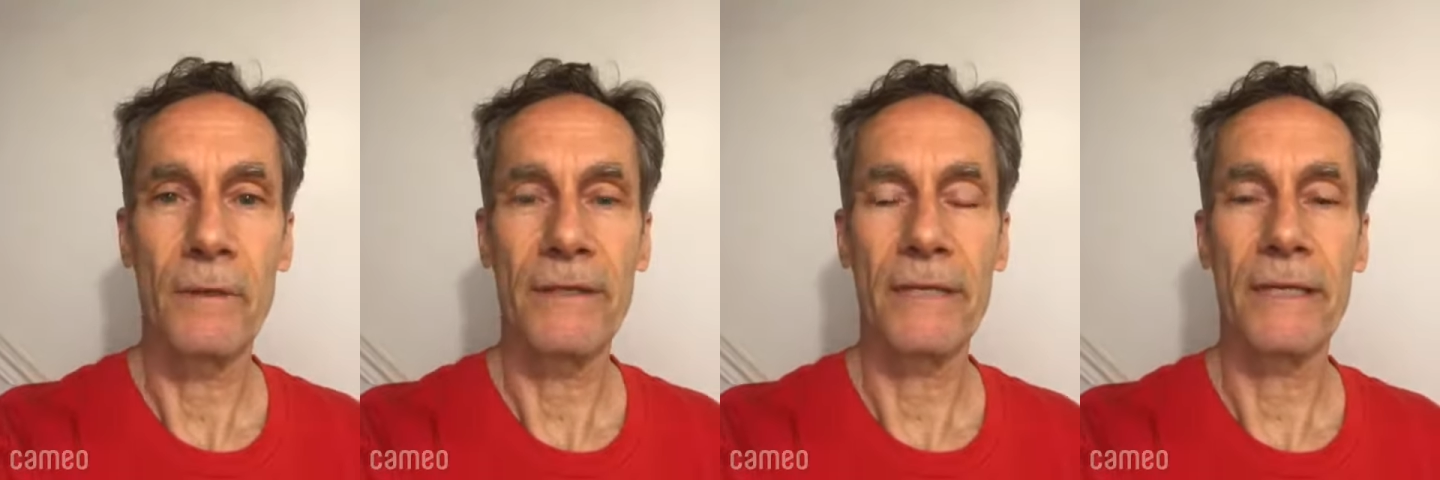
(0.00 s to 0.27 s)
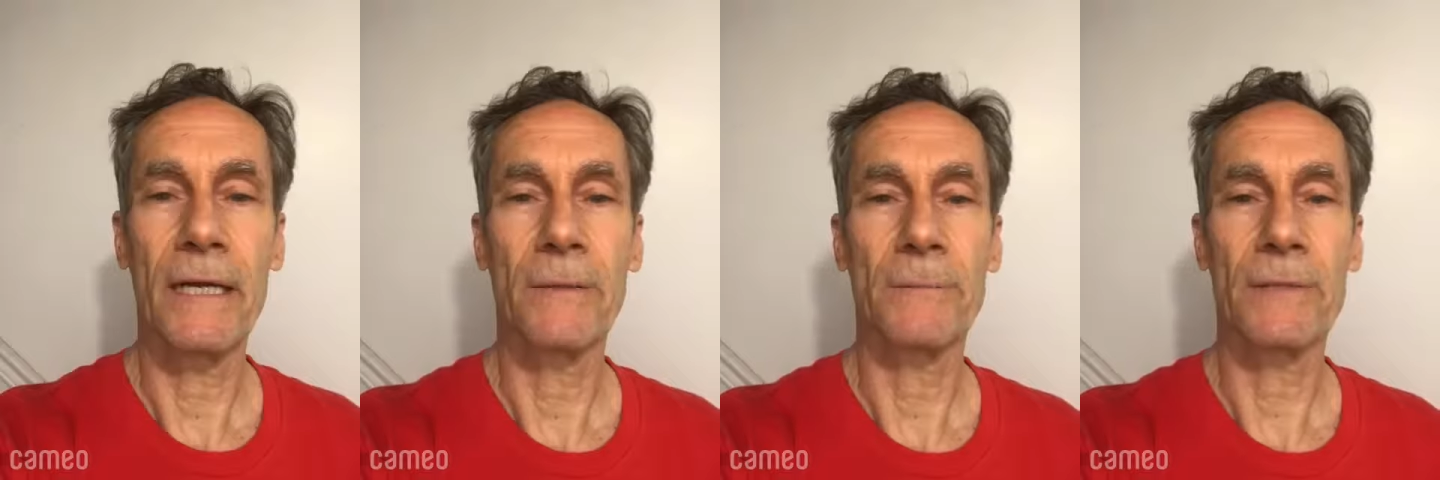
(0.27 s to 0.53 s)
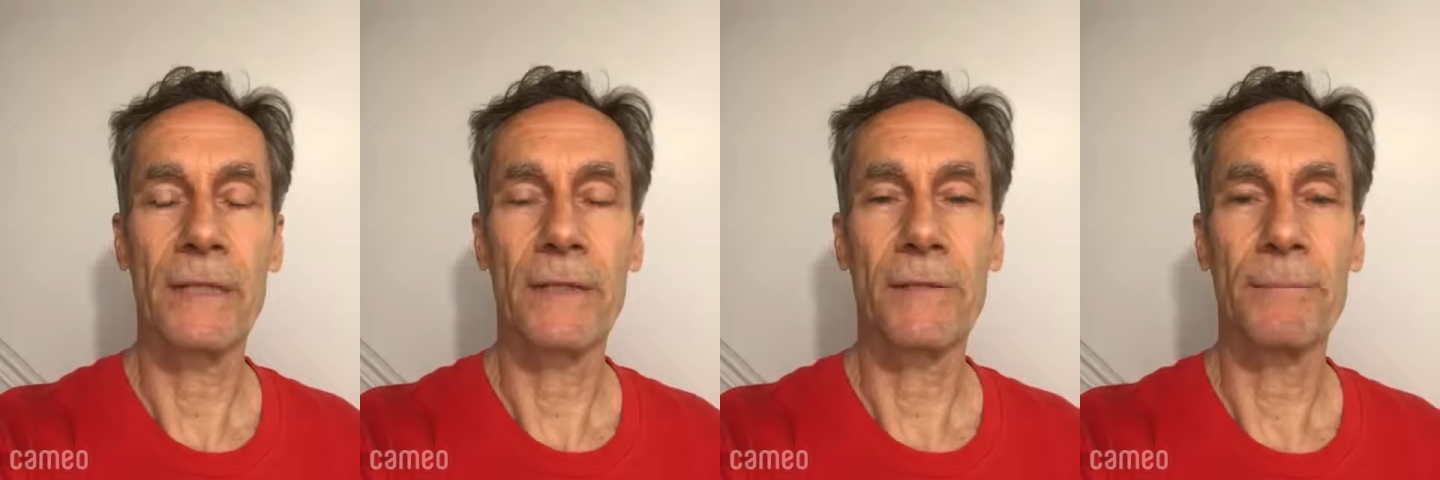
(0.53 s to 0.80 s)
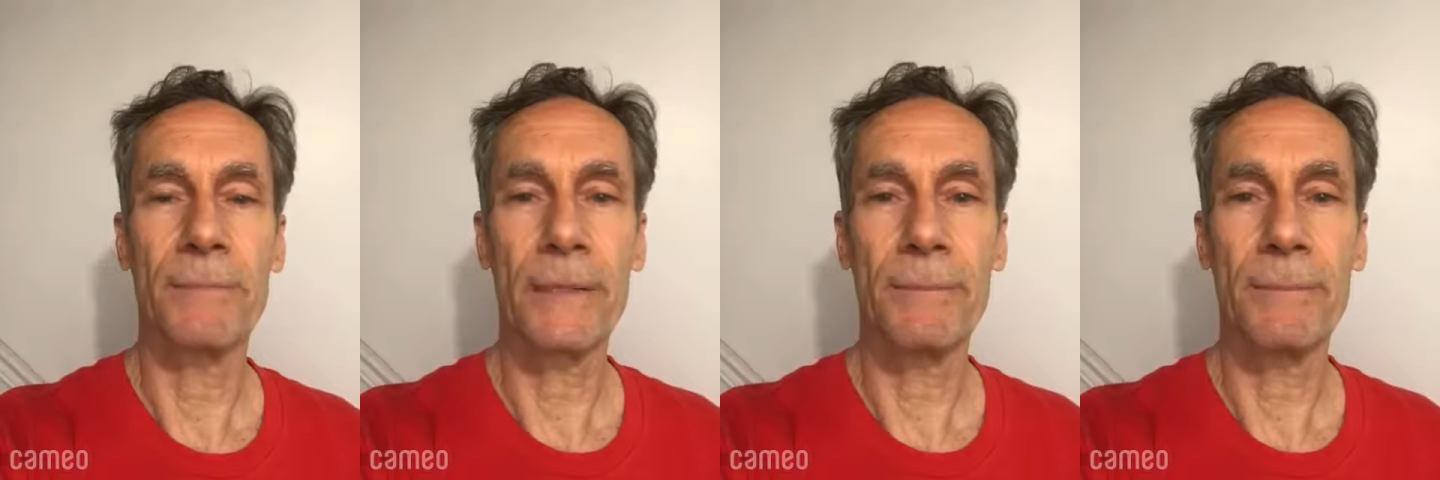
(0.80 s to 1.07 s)
One that helps
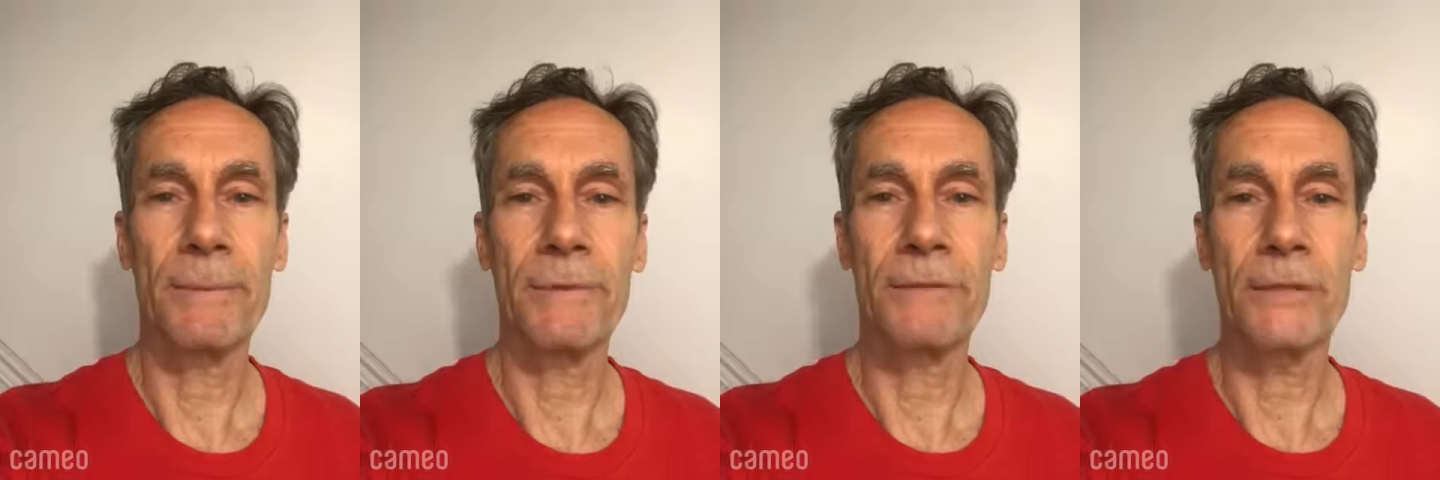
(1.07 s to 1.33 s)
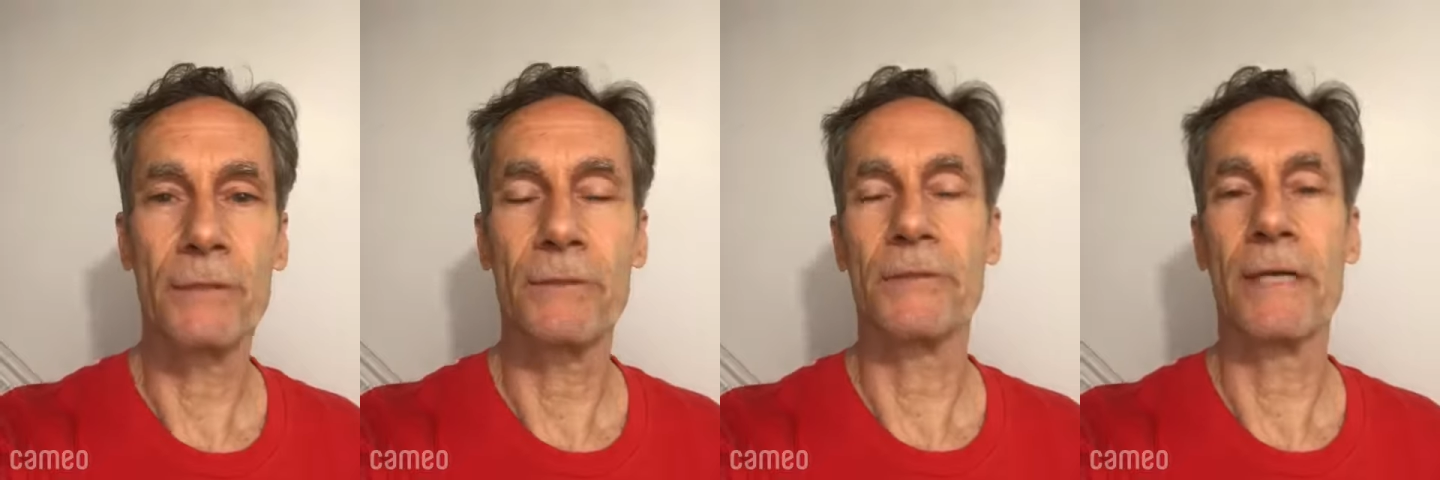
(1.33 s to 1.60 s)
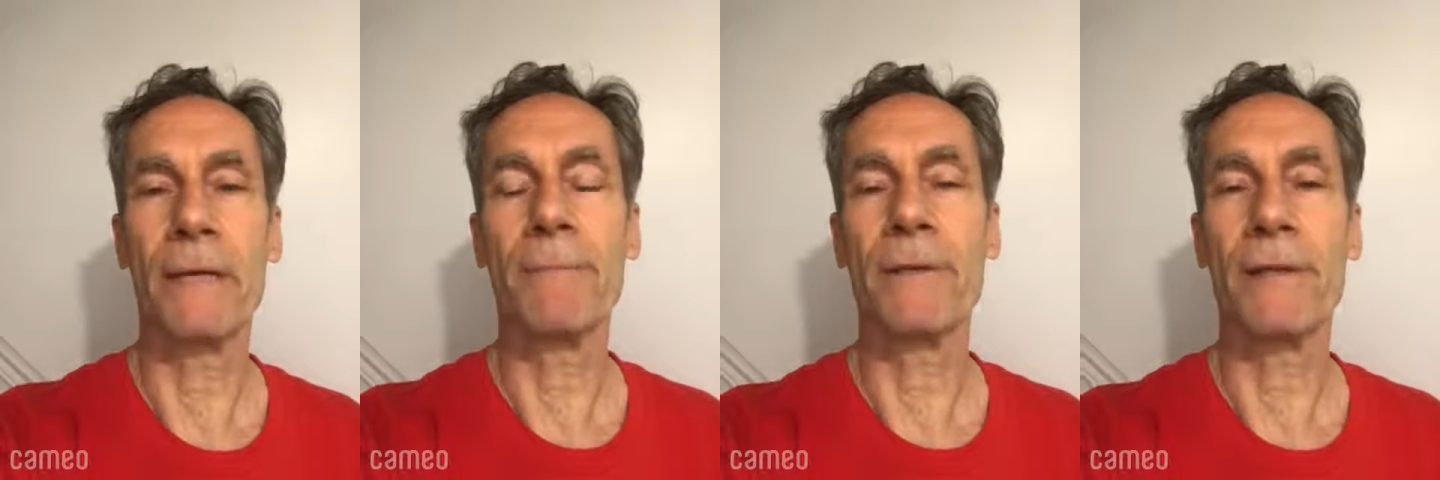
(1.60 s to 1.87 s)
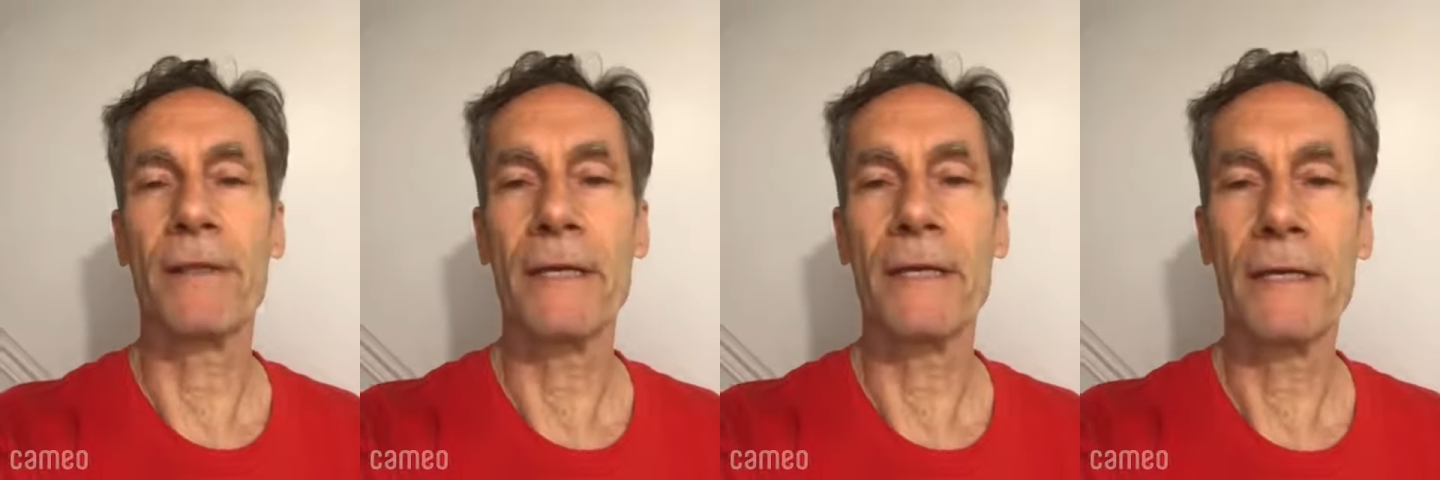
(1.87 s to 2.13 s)
other people, shows
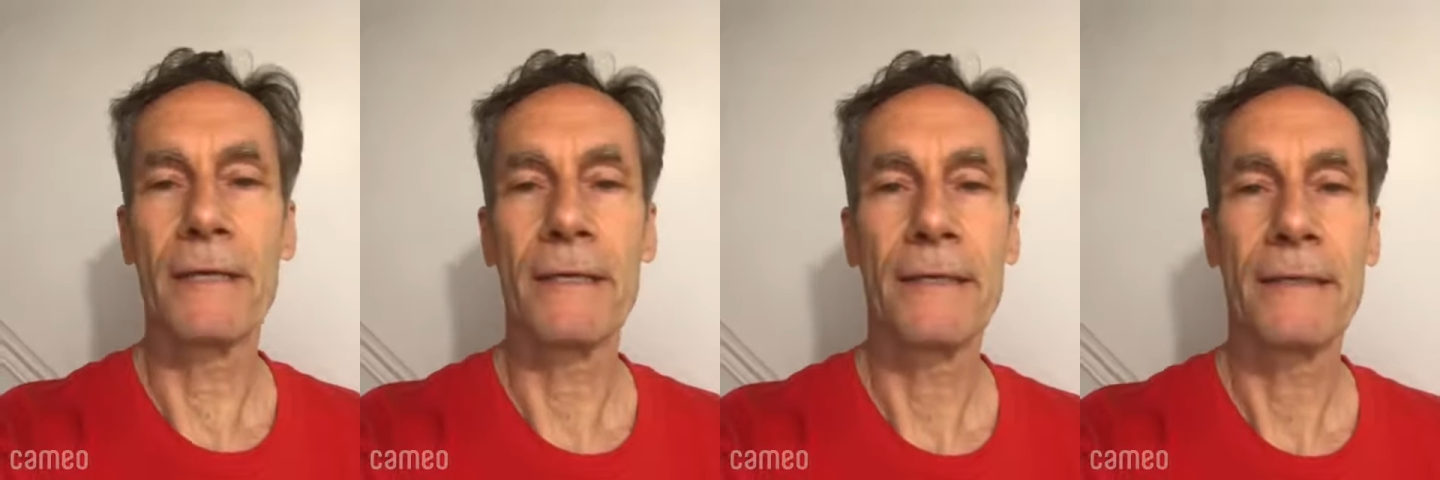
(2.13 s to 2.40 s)
empathy.